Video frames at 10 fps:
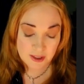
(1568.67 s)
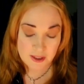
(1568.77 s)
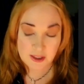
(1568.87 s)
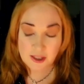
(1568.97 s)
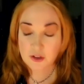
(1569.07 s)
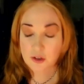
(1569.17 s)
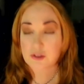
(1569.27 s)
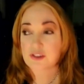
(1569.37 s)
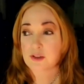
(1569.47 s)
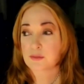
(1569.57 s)
and I
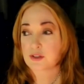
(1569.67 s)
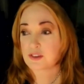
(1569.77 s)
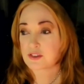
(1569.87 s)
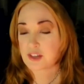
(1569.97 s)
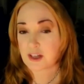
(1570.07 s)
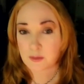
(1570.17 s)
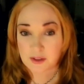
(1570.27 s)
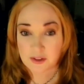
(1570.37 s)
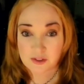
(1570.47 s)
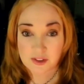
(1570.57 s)
curse him to this day
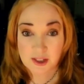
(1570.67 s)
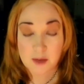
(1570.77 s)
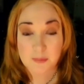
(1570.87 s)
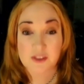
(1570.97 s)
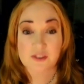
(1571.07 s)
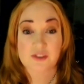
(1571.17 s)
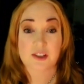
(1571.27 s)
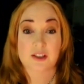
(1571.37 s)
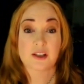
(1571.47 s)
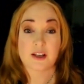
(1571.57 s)
because he got me to
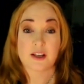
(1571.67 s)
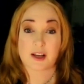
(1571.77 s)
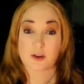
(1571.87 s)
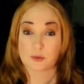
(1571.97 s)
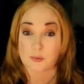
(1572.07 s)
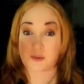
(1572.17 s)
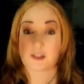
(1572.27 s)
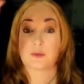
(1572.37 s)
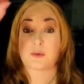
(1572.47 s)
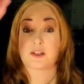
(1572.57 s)
sing that
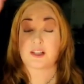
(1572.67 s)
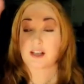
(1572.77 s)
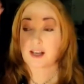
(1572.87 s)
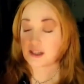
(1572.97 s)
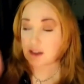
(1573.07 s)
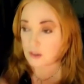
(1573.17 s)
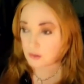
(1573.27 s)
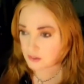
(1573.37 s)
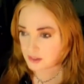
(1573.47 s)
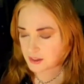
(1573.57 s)
really, really high
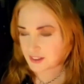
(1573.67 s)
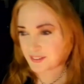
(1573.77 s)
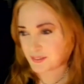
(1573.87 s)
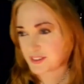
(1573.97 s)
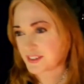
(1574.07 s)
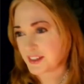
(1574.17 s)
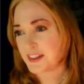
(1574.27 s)
note that was